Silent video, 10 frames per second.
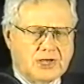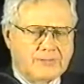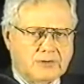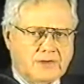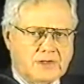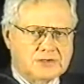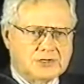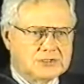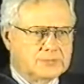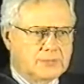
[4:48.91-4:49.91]
I'm convinced
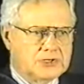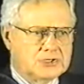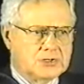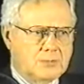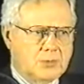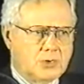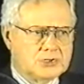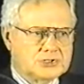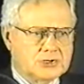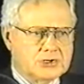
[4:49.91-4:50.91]
it's much
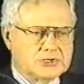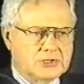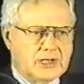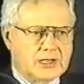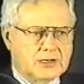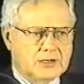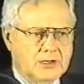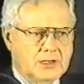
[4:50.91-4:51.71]
more serious than that.